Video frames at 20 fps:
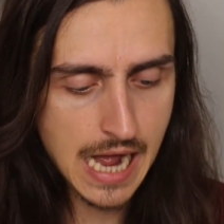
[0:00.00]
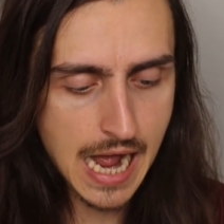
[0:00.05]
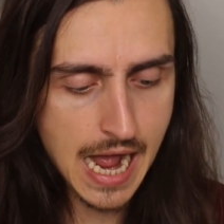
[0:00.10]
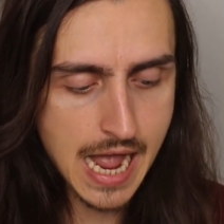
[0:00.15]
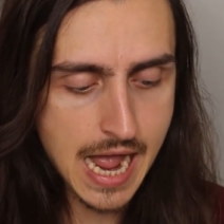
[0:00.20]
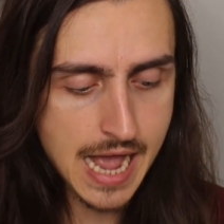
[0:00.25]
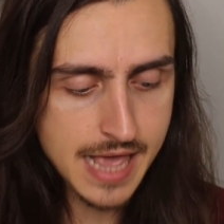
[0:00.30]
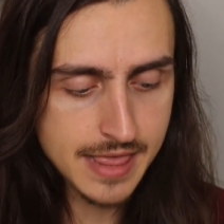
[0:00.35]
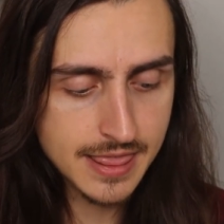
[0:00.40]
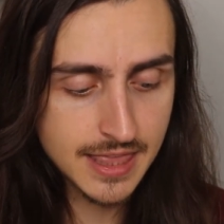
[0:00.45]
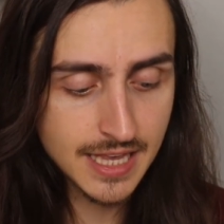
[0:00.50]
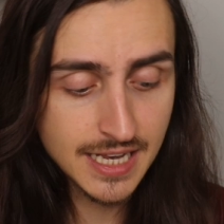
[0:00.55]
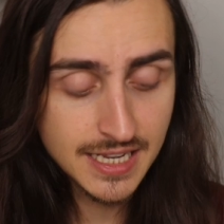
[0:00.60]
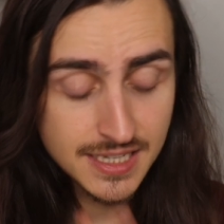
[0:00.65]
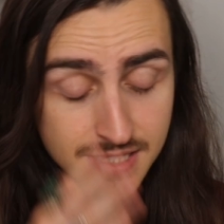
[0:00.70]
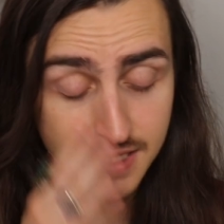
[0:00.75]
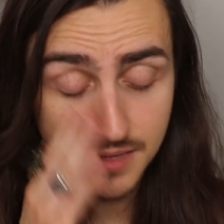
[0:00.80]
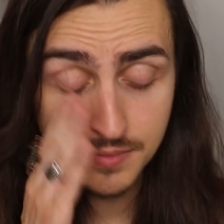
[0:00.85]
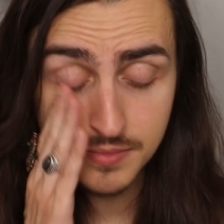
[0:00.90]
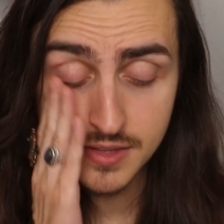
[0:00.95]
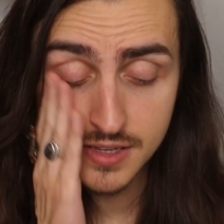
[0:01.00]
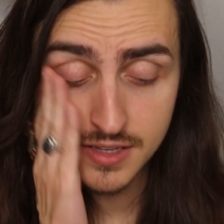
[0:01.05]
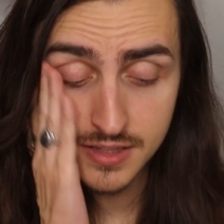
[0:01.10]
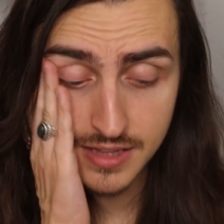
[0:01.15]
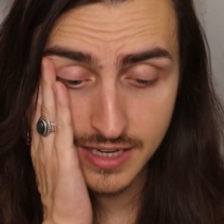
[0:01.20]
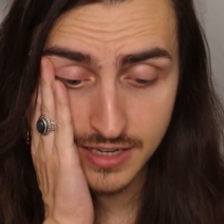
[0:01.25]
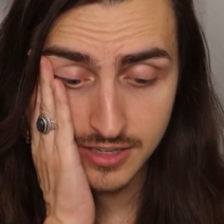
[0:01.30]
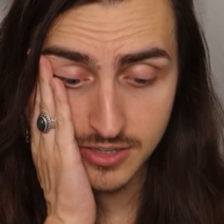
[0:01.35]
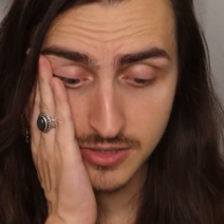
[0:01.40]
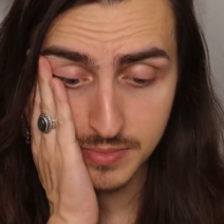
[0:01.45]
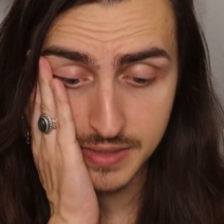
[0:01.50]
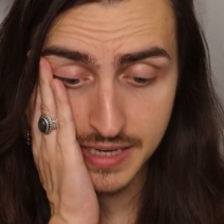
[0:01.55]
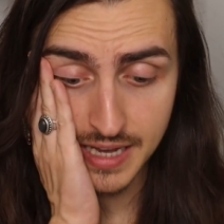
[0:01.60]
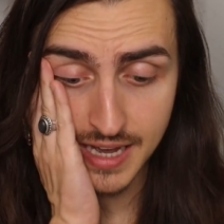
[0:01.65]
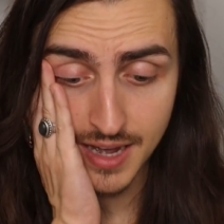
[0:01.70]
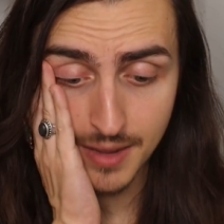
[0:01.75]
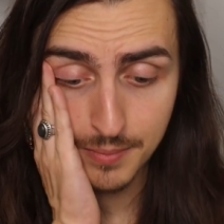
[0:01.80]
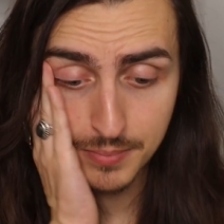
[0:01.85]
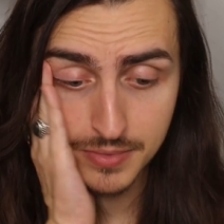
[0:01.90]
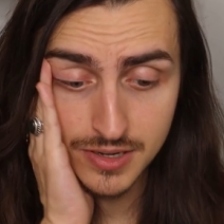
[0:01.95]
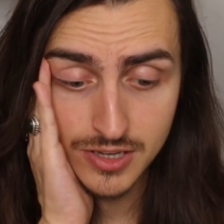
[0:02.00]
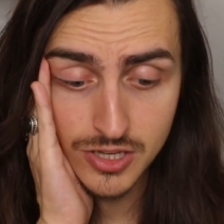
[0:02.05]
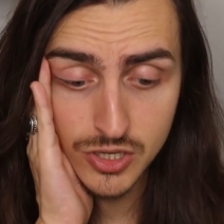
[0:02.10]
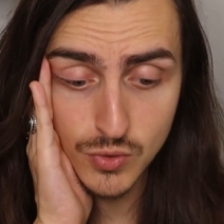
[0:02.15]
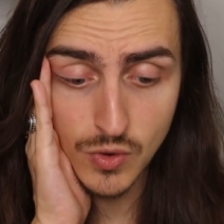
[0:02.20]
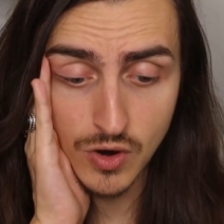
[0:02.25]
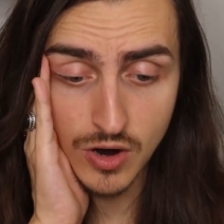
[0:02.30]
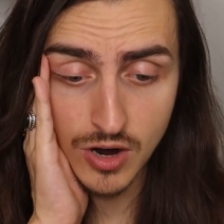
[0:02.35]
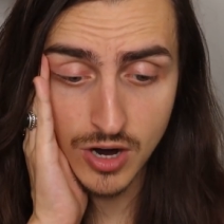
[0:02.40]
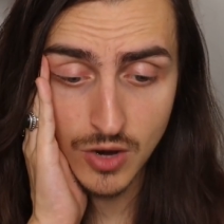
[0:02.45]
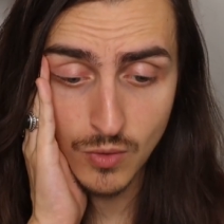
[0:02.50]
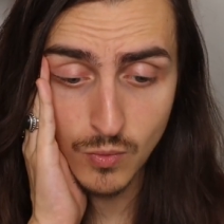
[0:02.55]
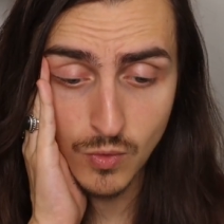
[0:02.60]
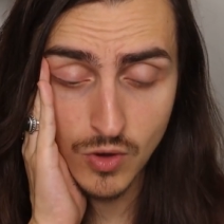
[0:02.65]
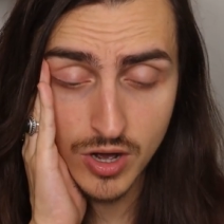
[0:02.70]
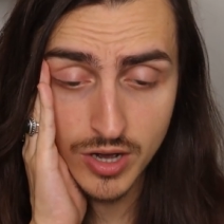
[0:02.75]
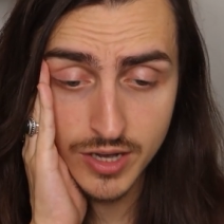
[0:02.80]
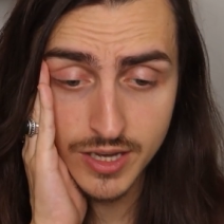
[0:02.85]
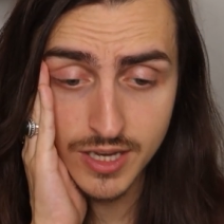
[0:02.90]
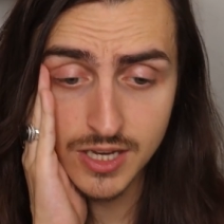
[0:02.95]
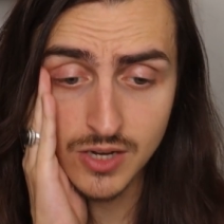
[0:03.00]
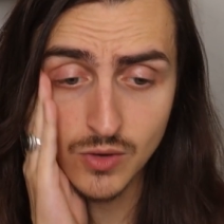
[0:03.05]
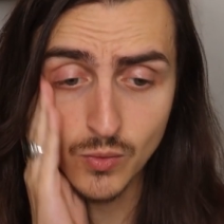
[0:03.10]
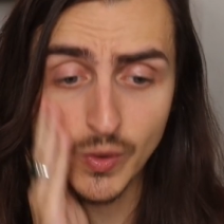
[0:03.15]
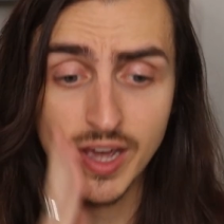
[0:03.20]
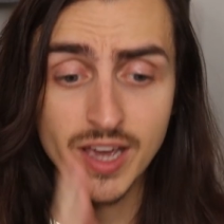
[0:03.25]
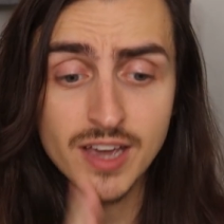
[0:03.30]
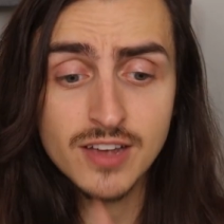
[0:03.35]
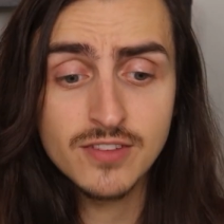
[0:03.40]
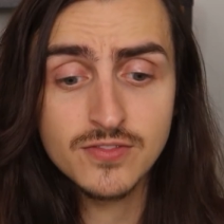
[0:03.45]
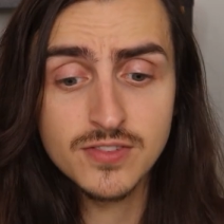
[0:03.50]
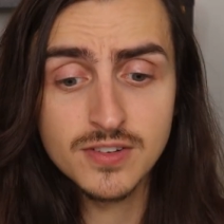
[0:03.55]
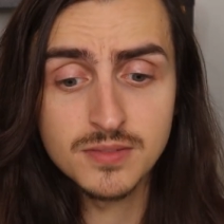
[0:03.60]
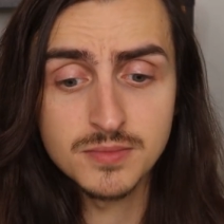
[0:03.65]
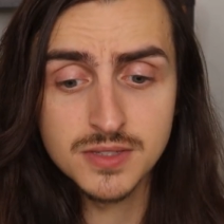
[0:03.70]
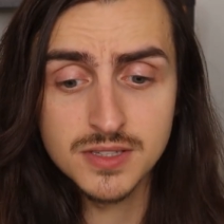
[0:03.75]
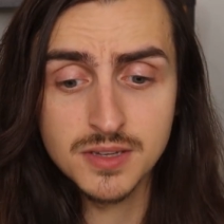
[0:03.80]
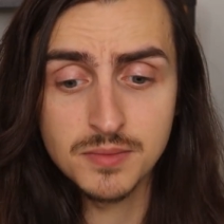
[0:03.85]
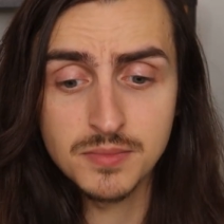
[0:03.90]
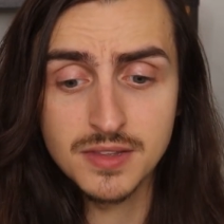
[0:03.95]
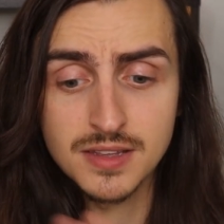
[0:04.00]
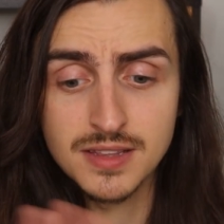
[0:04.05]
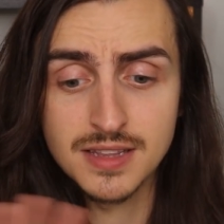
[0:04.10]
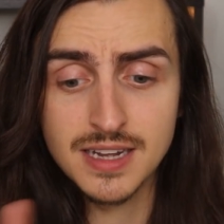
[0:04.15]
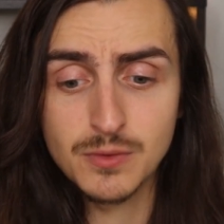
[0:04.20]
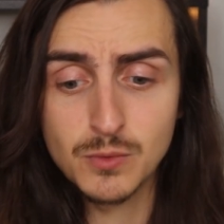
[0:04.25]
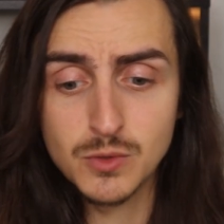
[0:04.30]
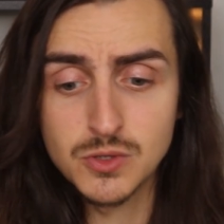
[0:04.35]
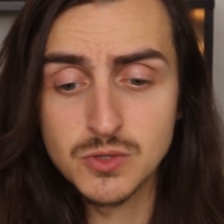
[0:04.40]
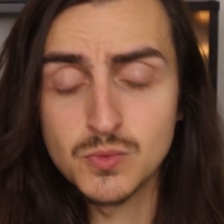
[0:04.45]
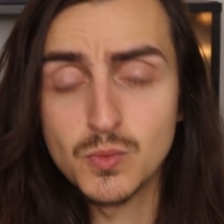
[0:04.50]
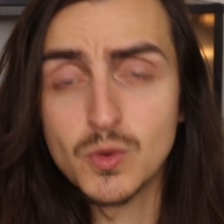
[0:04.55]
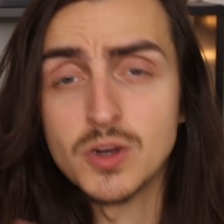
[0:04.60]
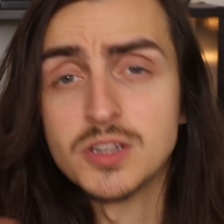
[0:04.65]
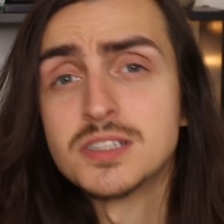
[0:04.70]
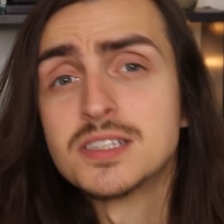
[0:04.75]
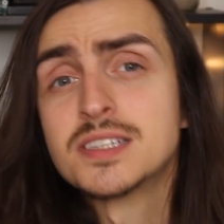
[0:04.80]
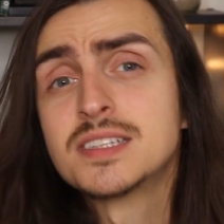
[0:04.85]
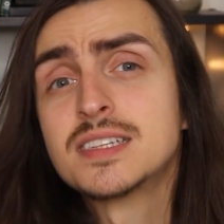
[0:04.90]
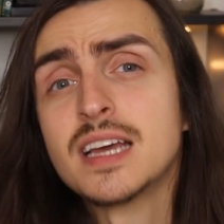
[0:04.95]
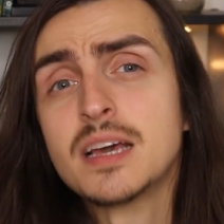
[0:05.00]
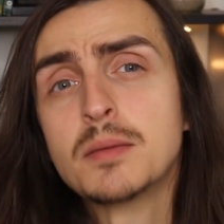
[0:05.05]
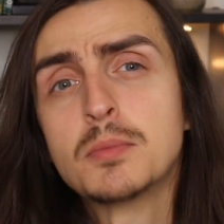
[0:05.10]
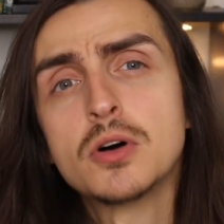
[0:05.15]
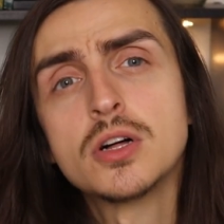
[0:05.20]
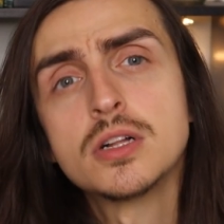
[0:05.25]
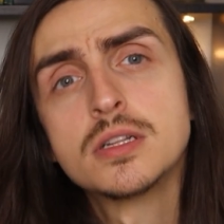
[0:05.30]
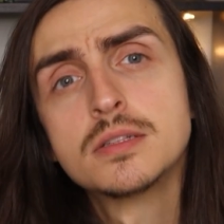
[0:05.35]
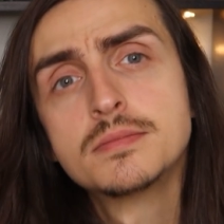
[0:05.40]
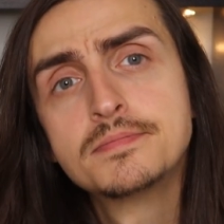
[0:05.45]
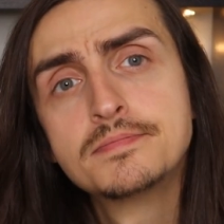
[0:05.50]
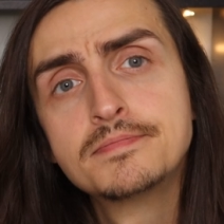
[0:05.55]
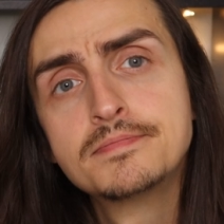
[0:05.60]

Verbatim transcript: I, I think something that could be happening, you are walking away from something that was once stable.